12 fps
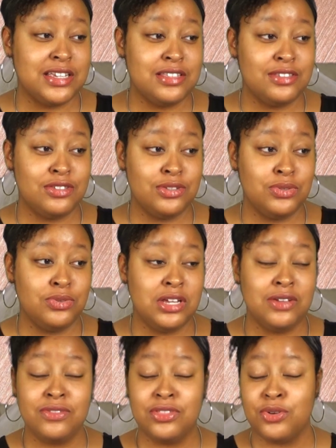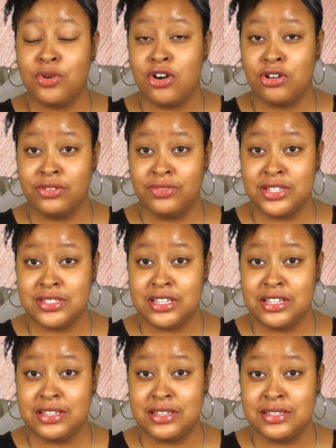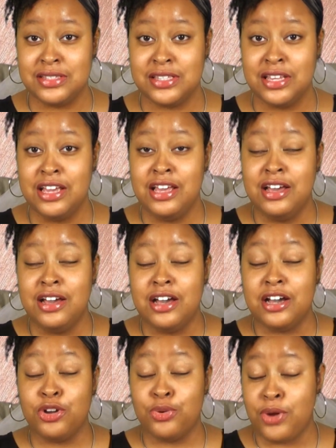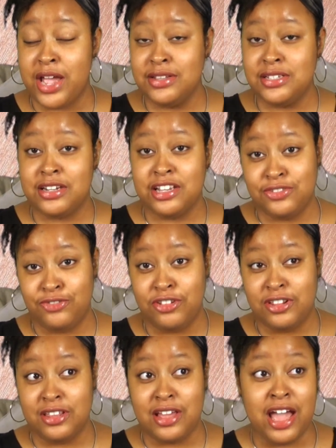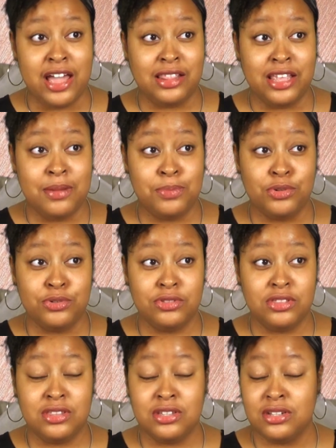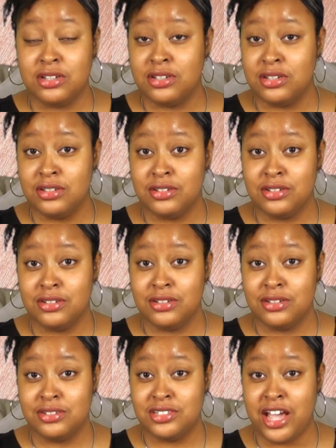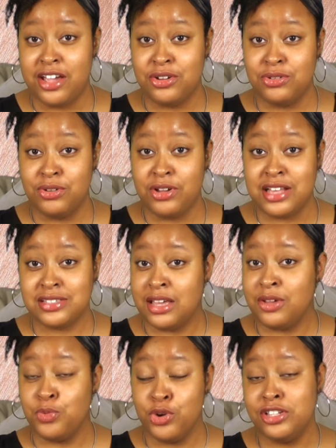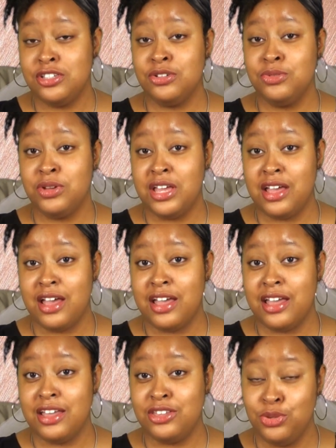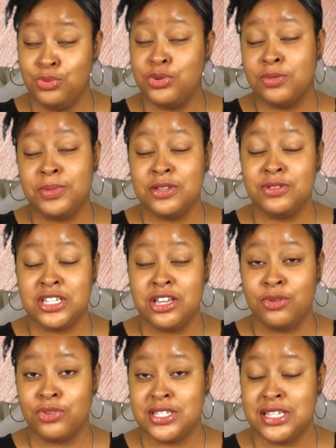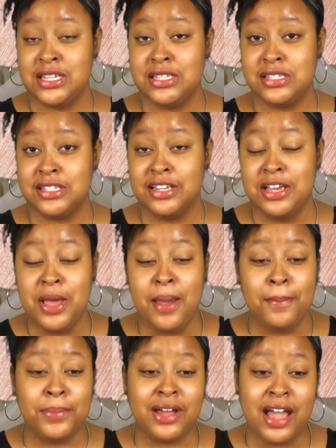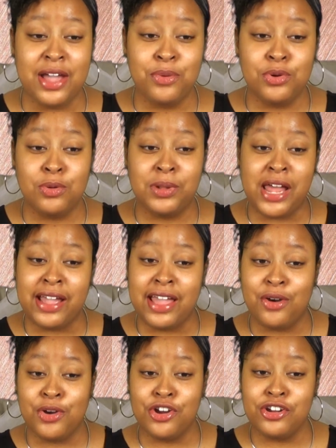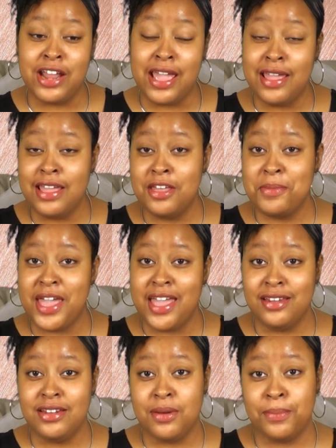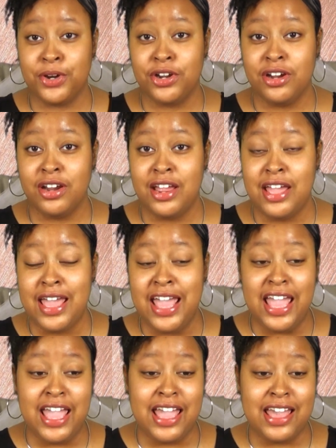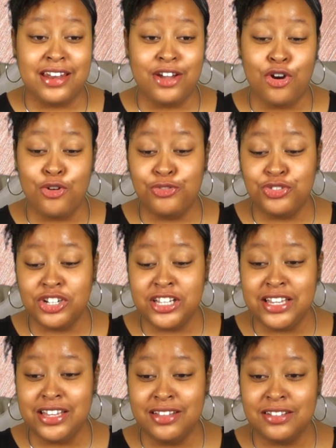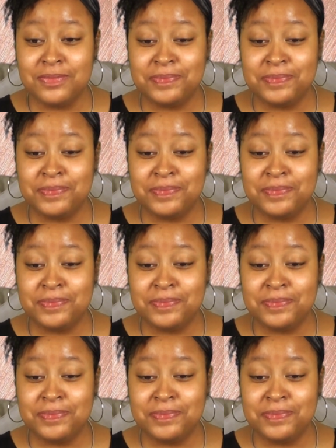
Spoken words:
get sued, even though all of this is correct, and if I labeled the title as I want to, you will be seeing receipts. But I will black out her name and number, and hopefully